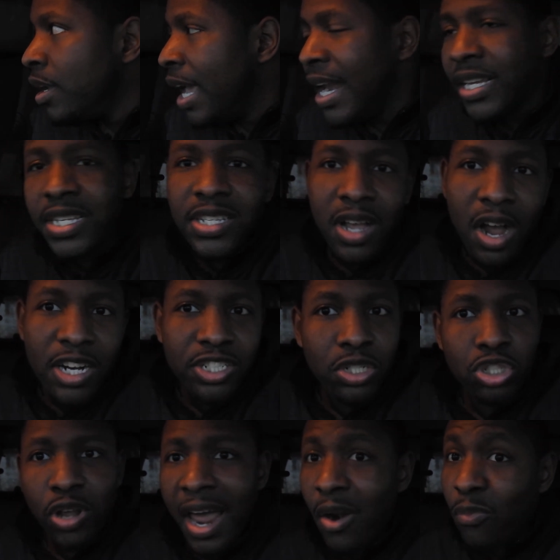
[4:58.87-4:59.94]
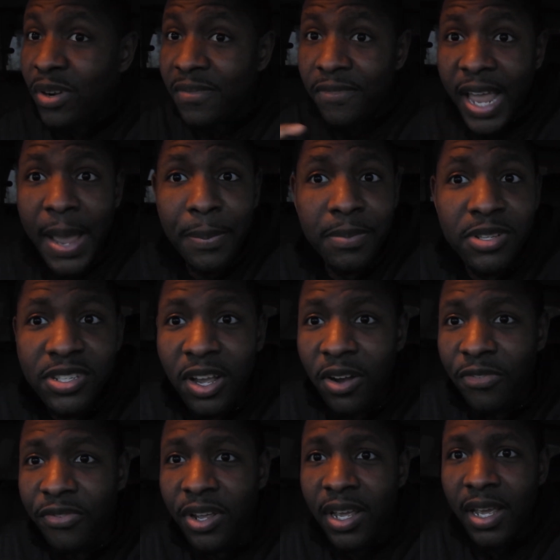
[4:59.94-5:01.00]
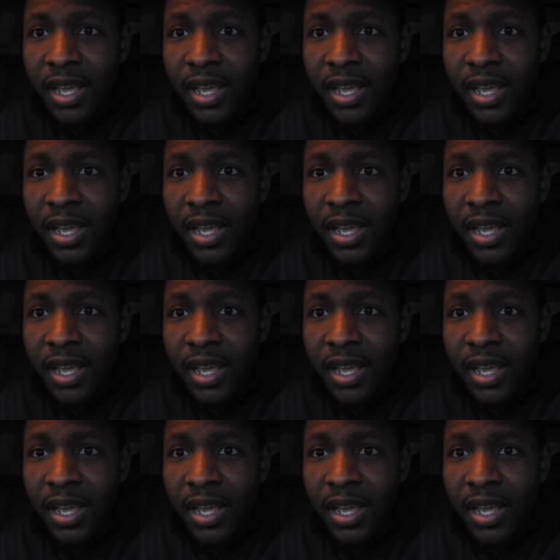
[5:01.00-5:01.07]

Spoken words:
And this is Usher trying to revamp himself